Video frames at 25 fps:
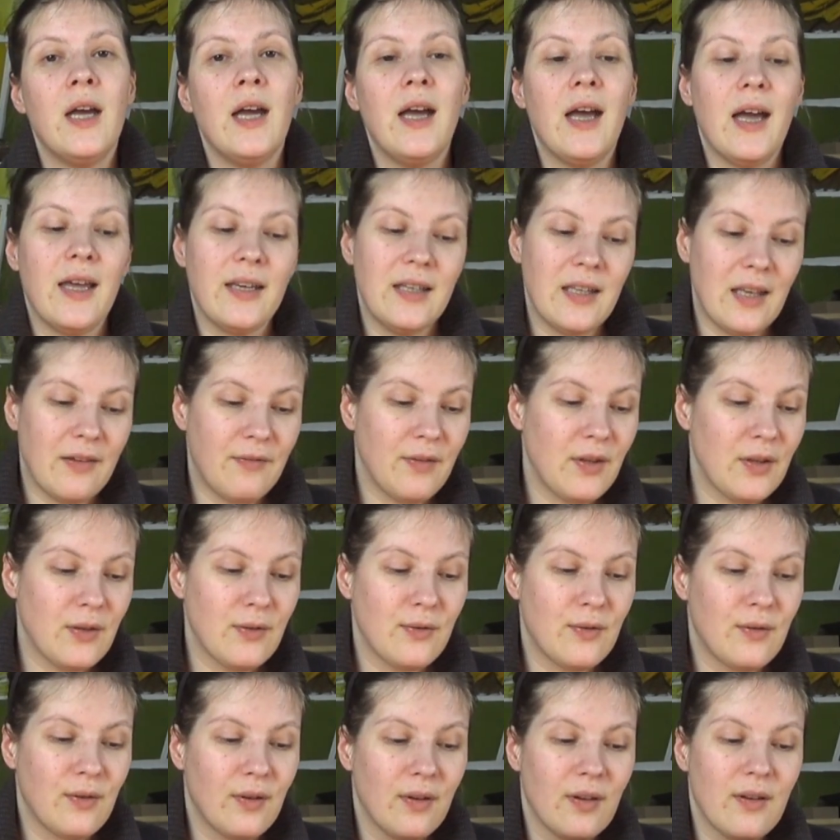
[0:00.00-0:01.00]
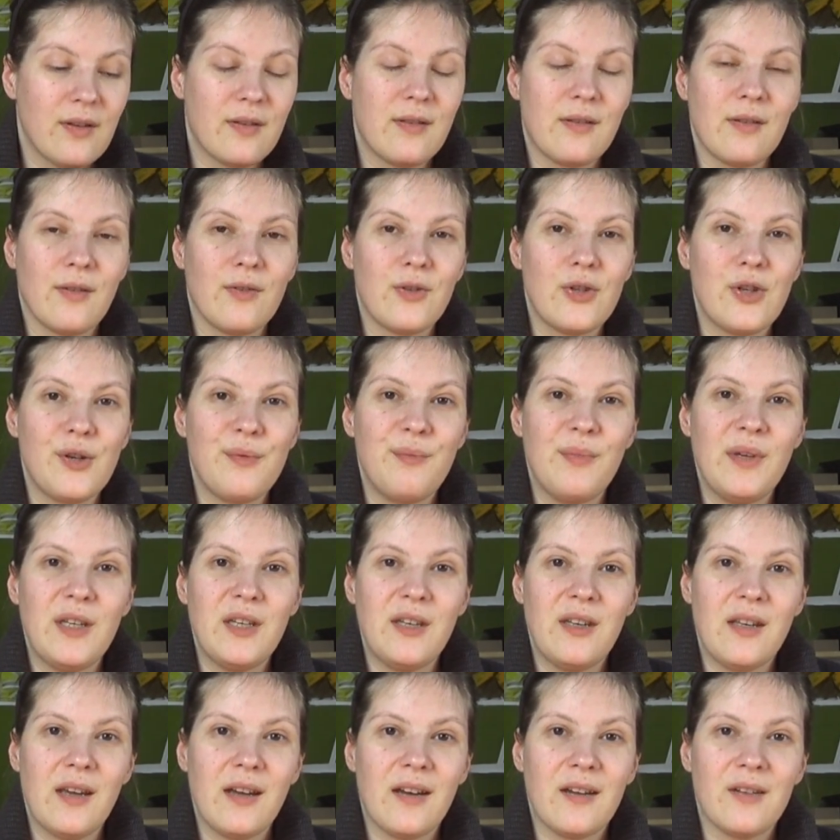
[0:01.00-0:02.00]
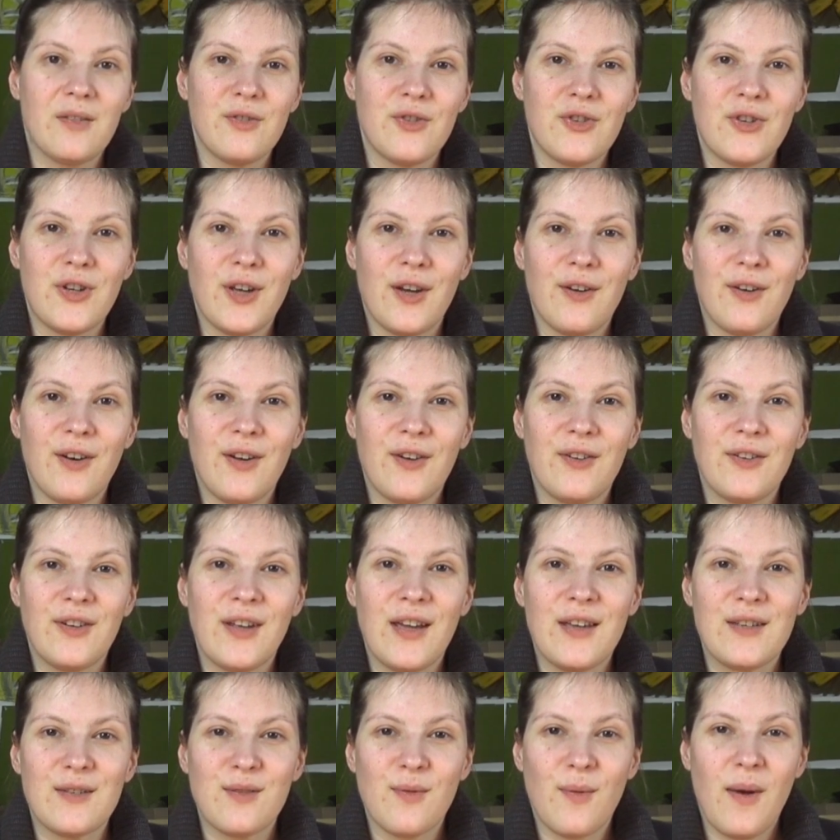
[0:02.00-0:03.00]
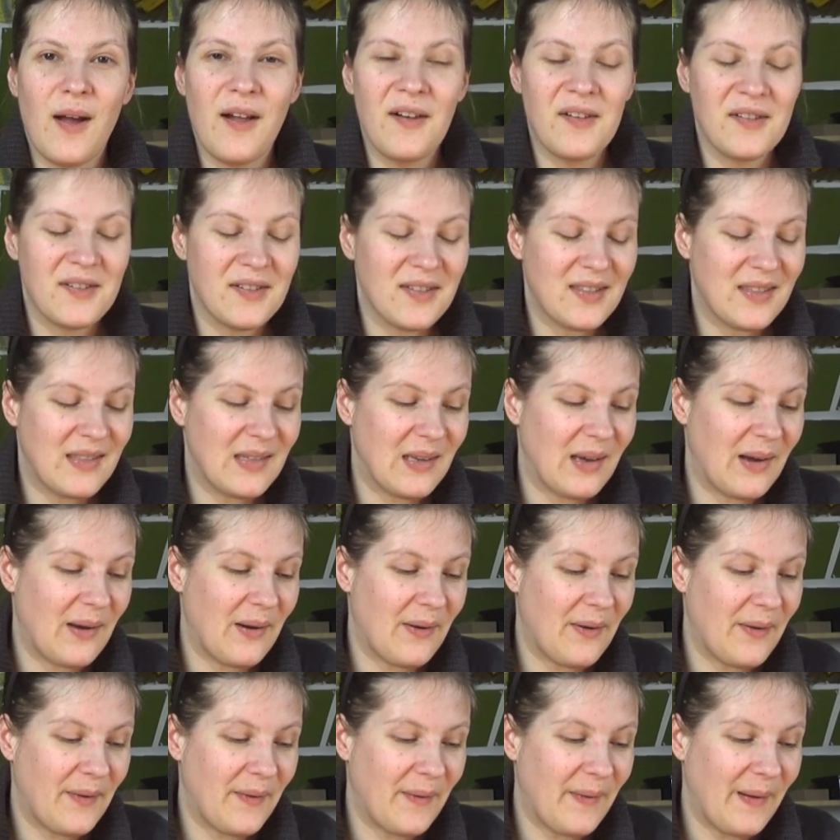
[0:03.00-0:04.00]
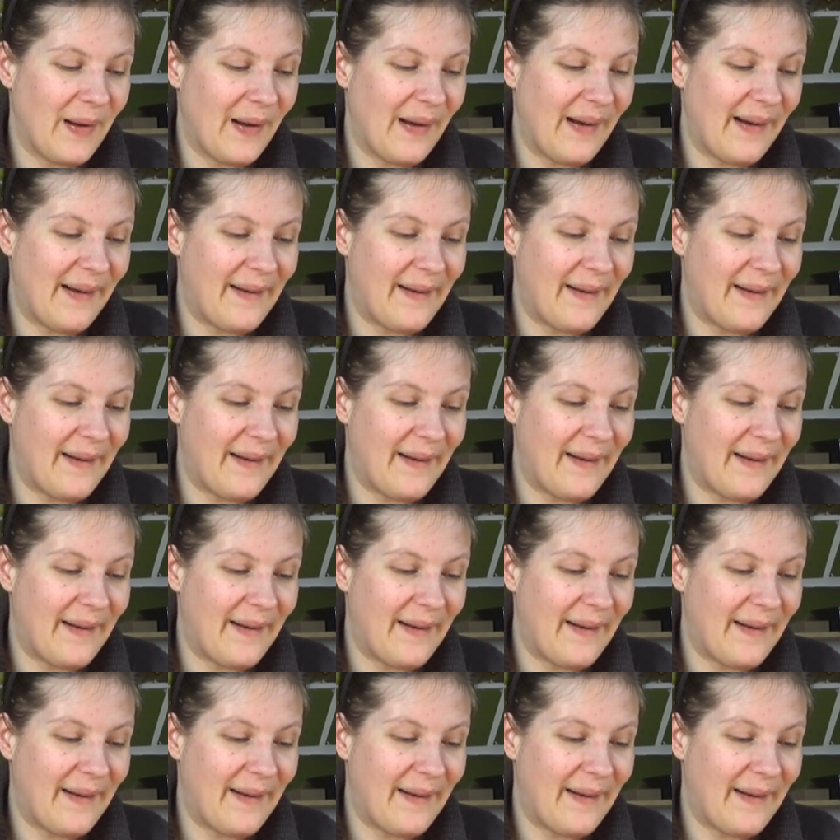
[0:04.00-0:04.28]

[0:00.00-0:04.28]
and give you a social media shout out as well. So